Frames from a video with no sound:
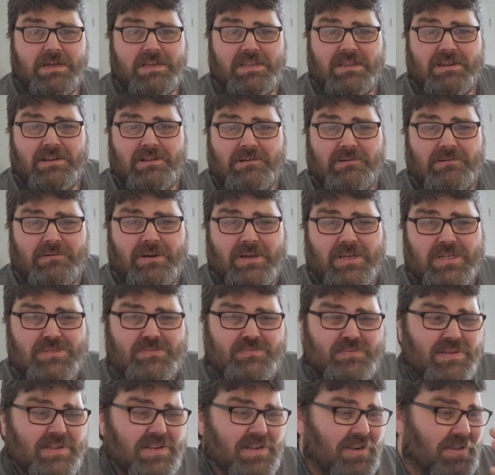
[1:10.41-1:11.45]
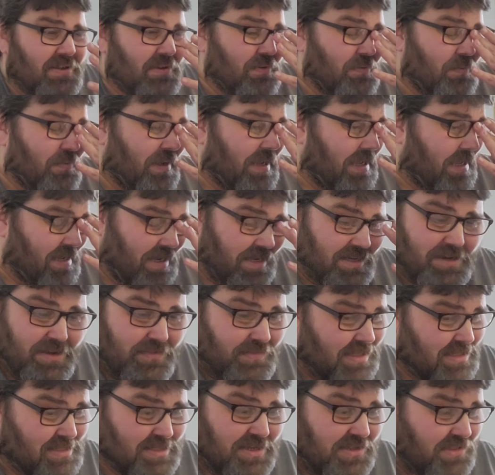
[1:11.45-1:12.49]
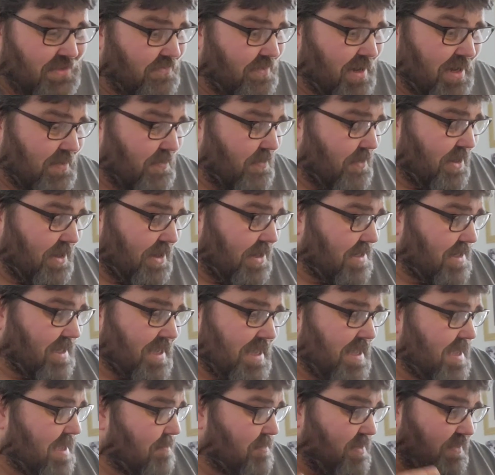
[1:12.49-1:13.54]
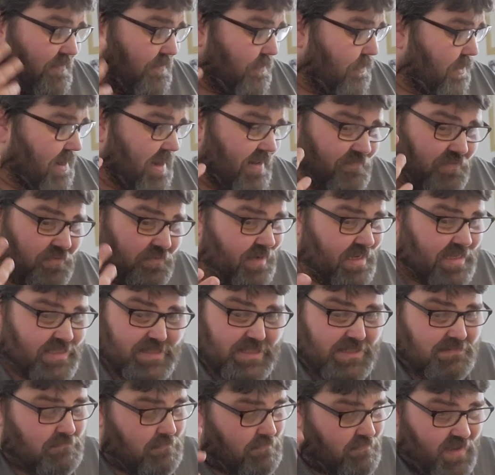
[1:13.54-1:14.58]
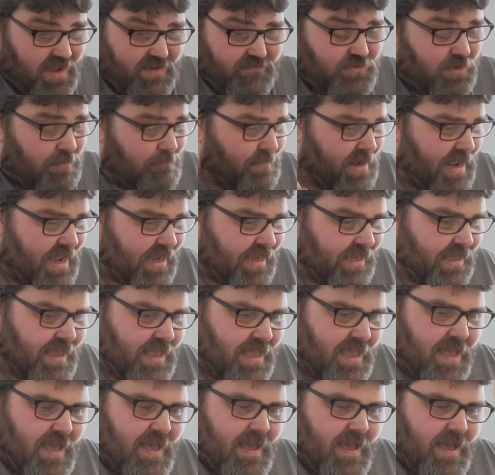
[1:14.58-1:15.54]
I don't know why, it's been a long week. I know that's not the right word, but for whatever reason, I've gone blank.